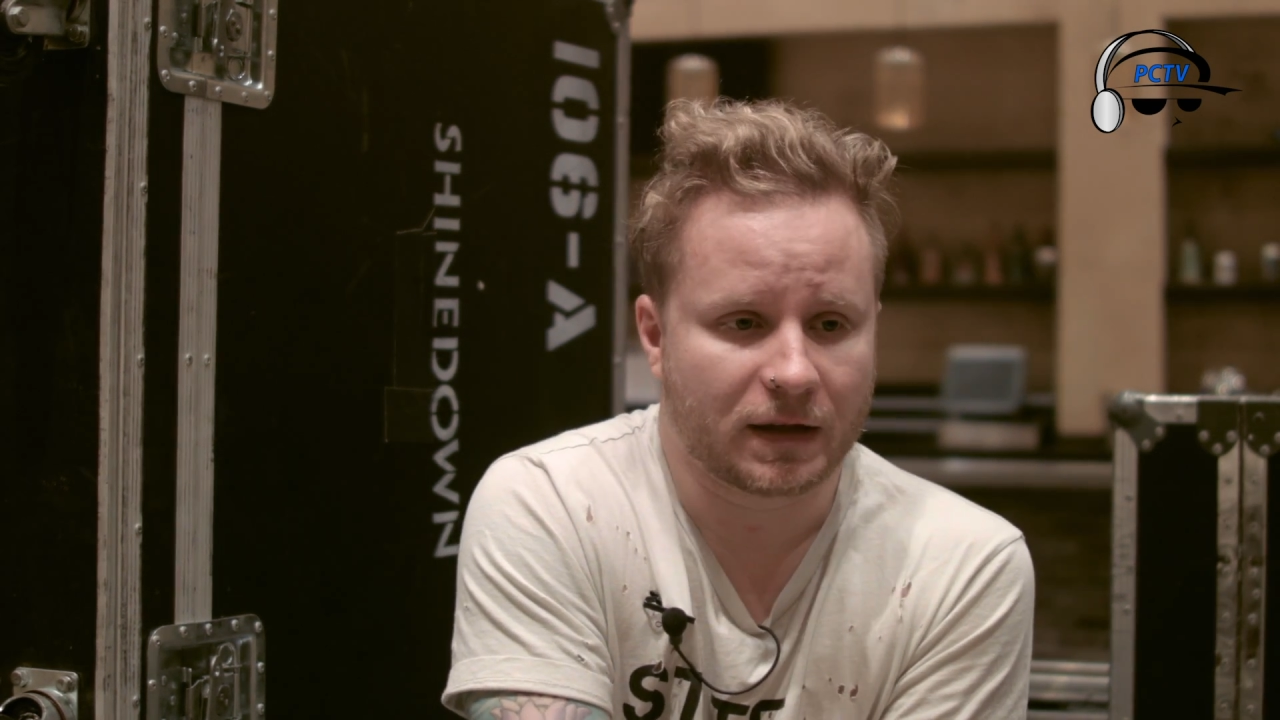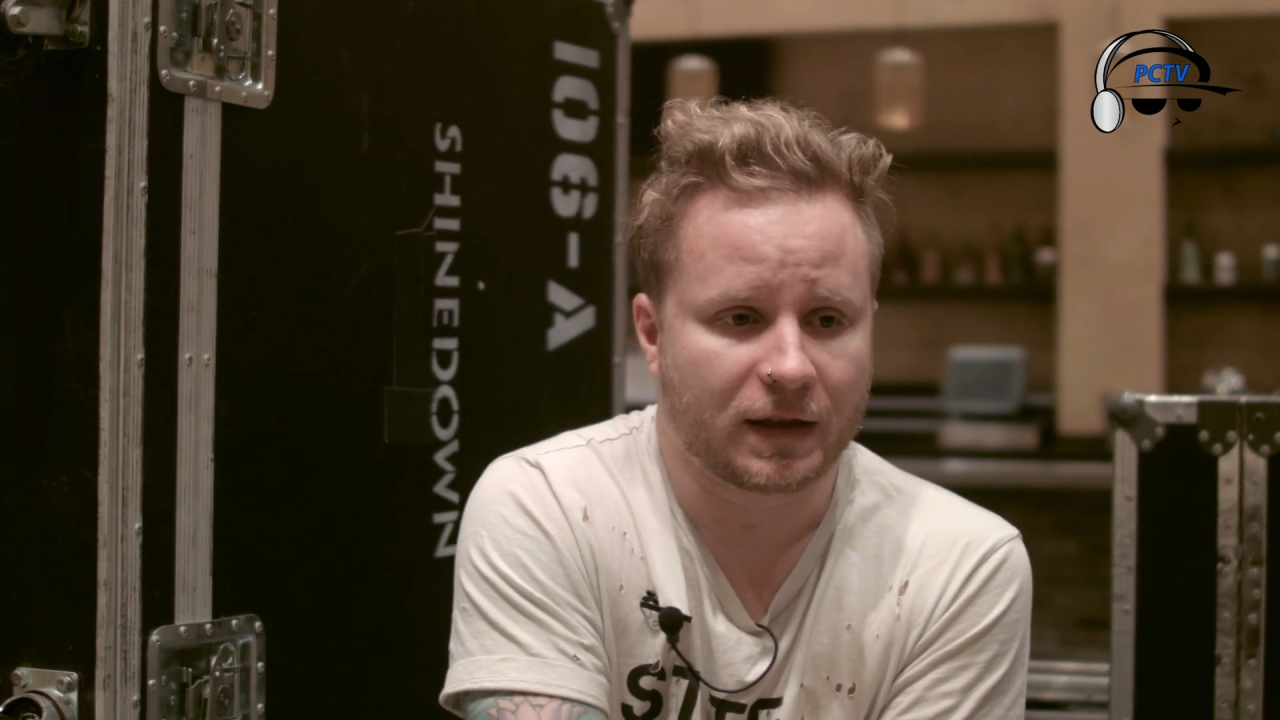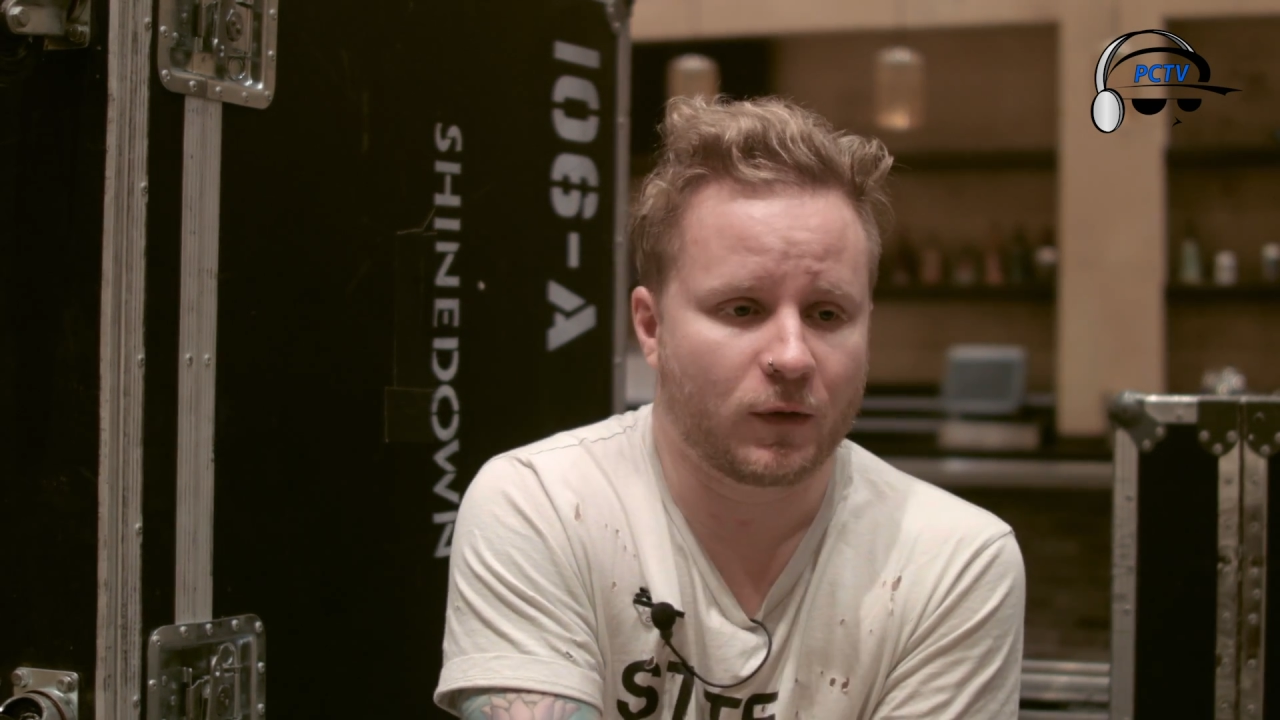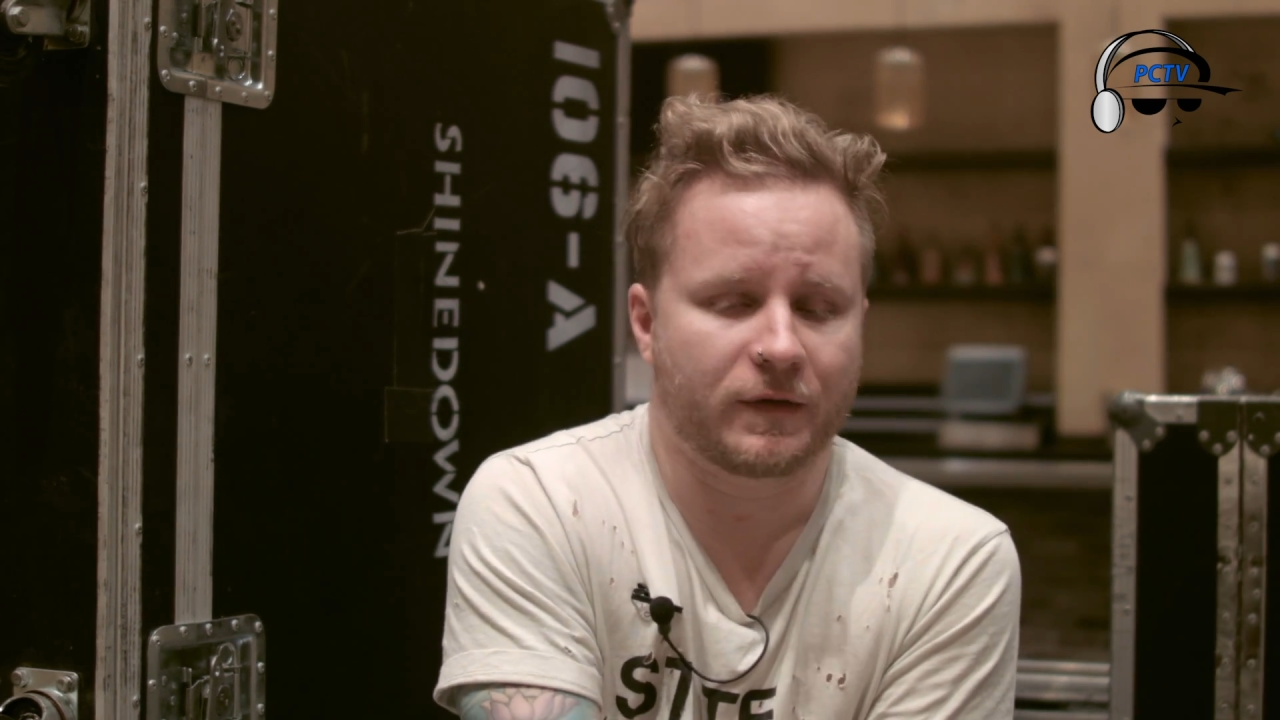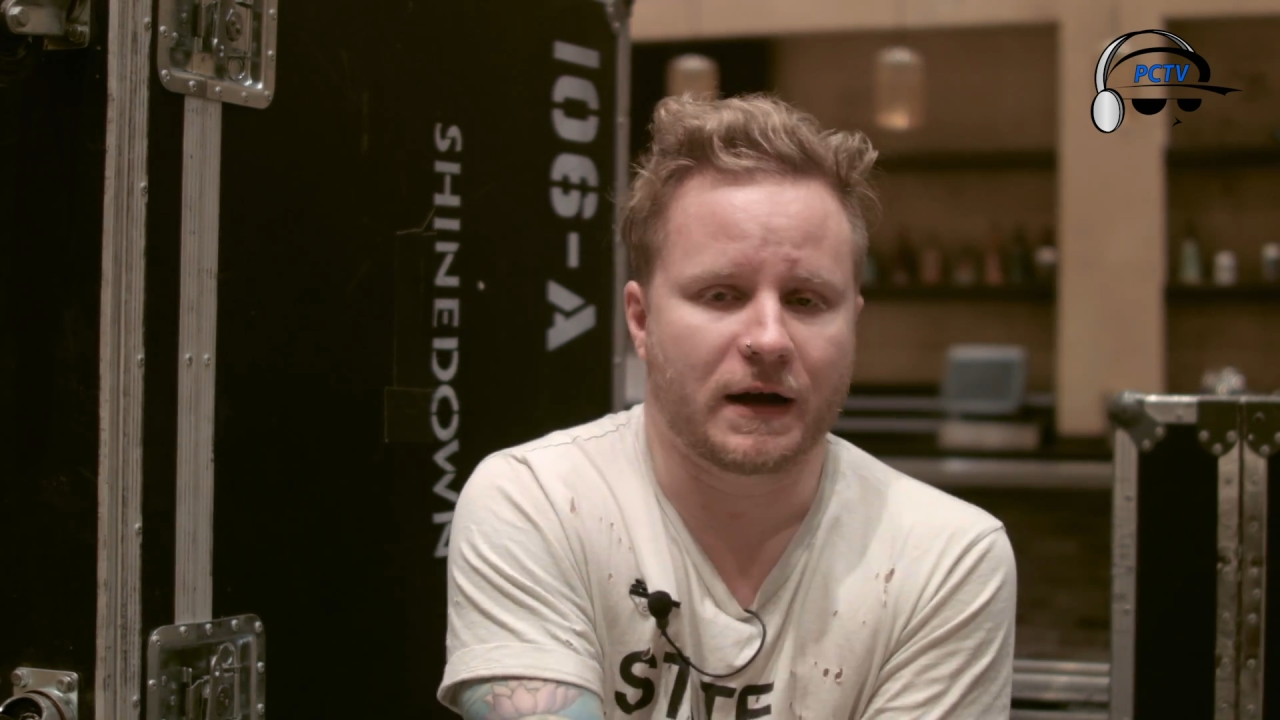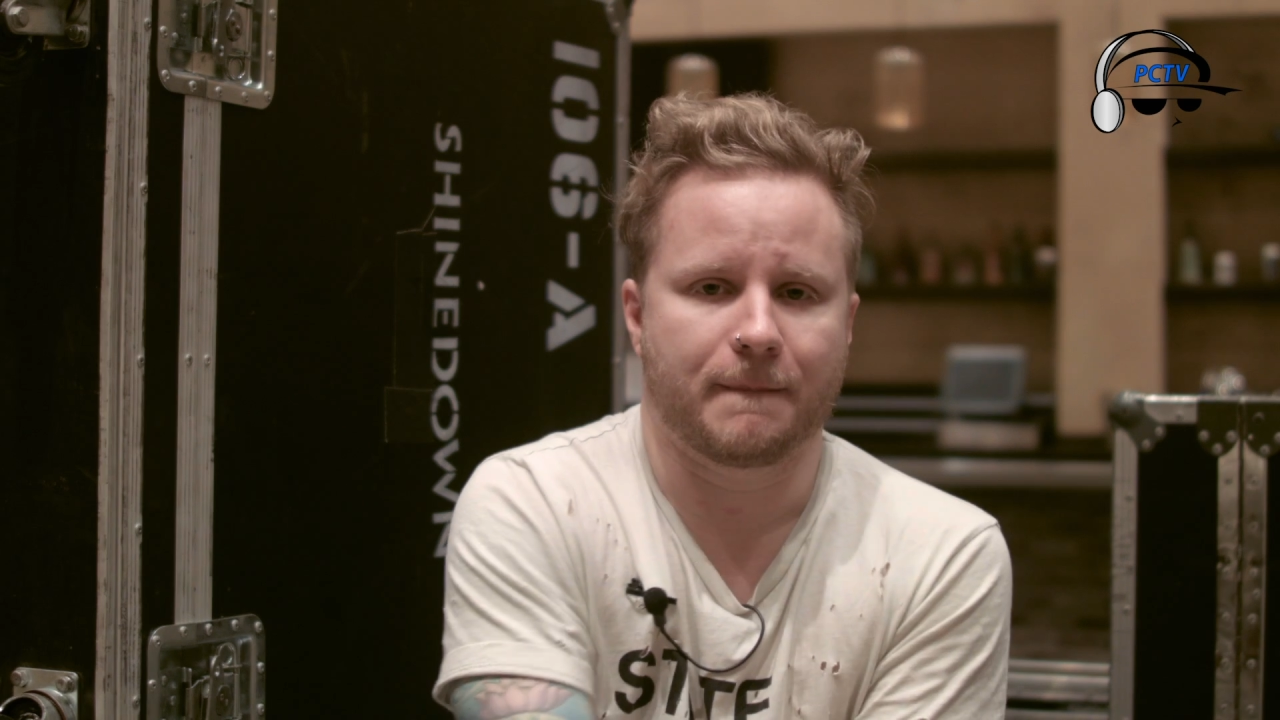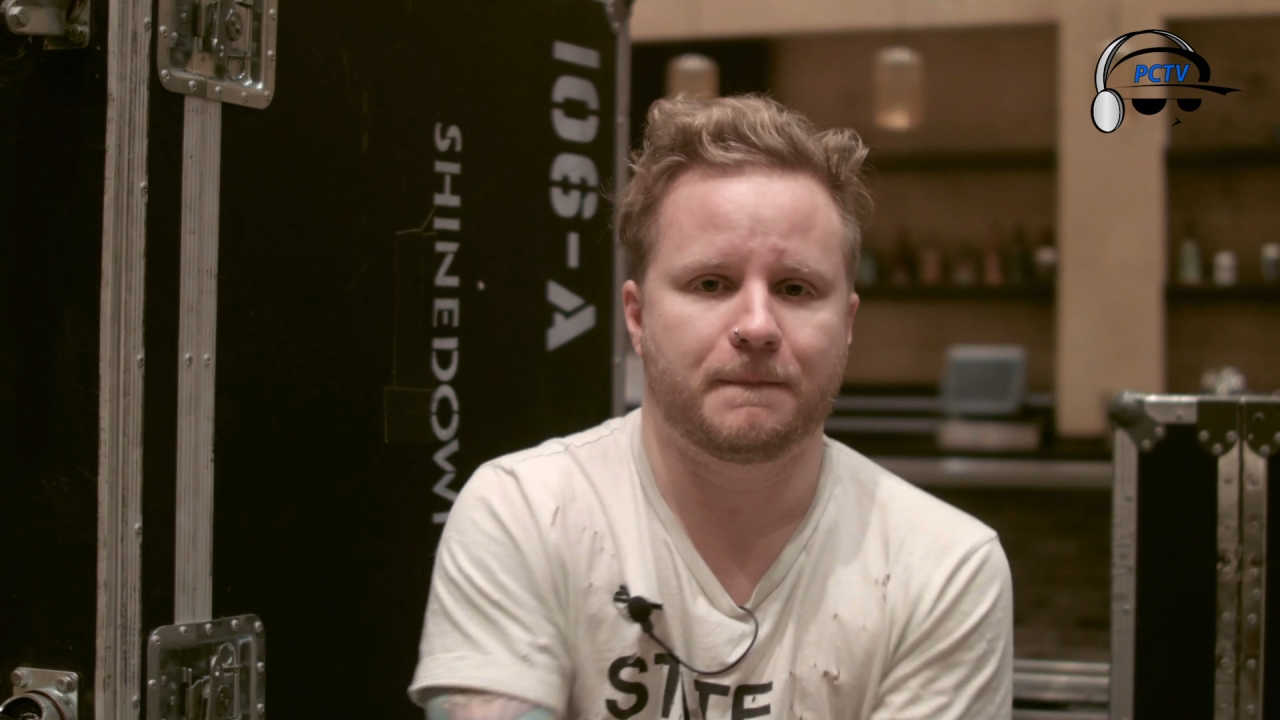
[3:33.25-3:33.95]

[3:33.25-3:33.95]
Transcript: I think we've gotten